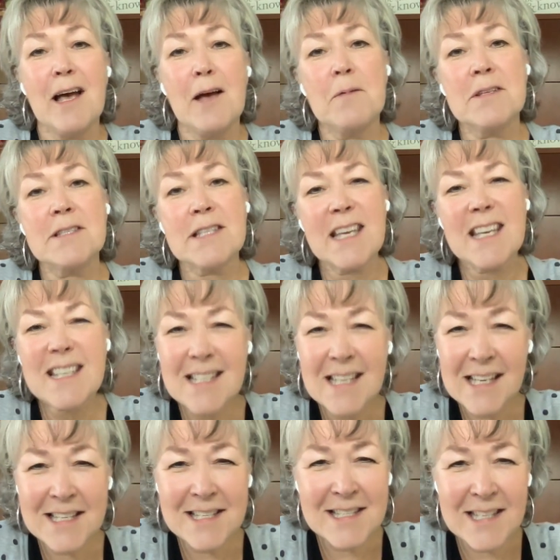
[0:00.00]
It's
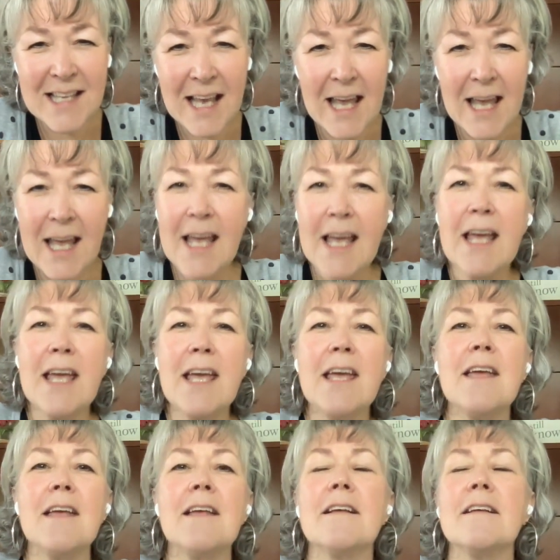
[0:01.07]
easy to
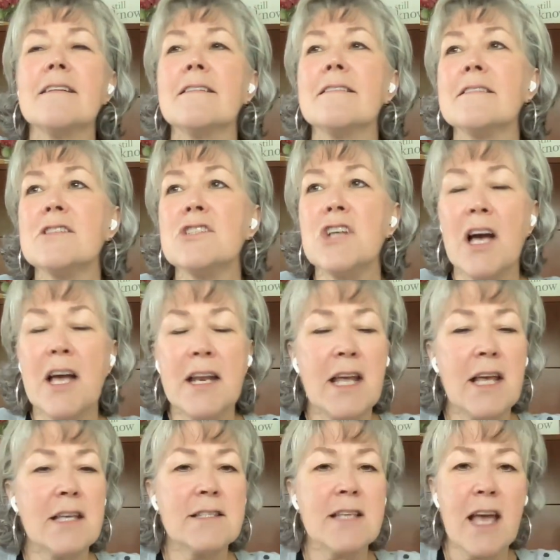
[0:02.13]
say John
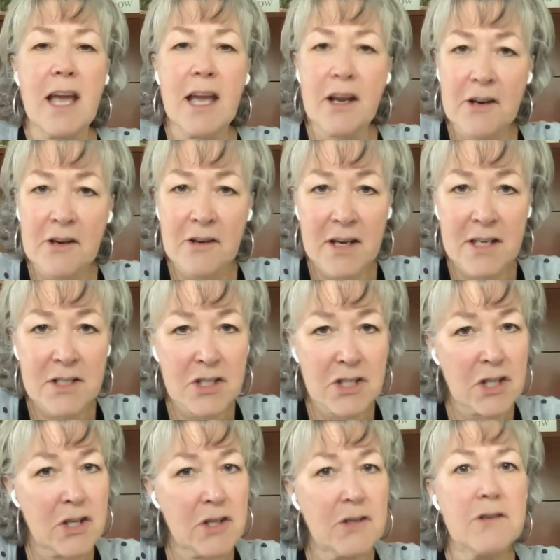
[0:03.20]
has anger
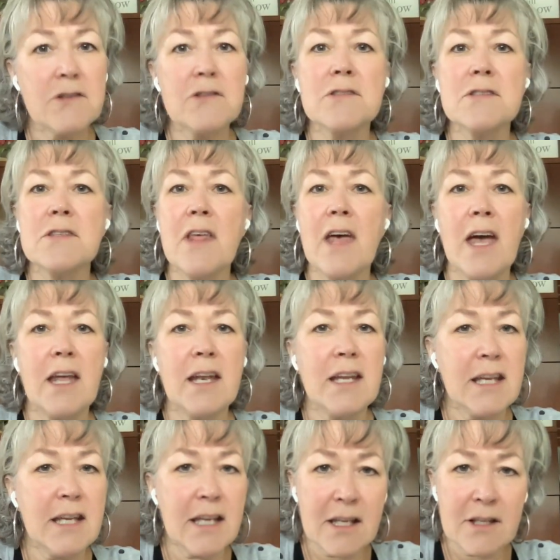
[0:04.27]
issues that
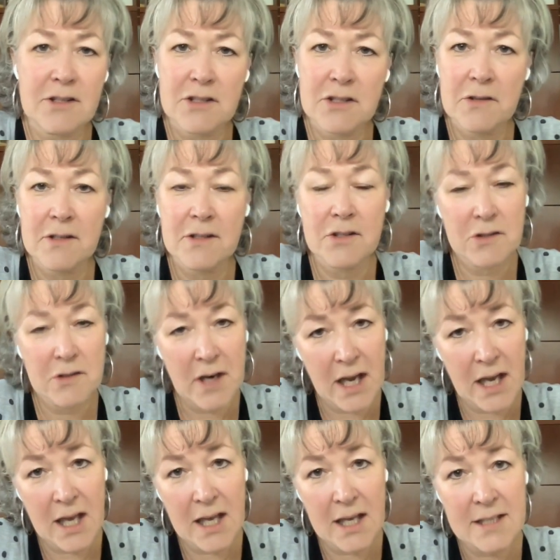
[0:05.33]
he needs to
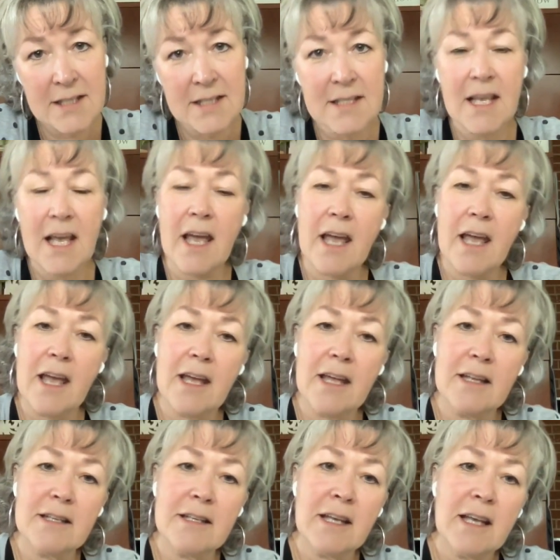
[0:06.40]
address,
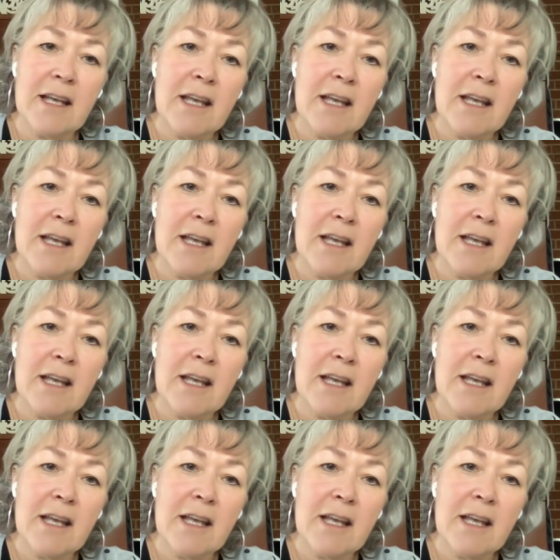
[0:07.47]
and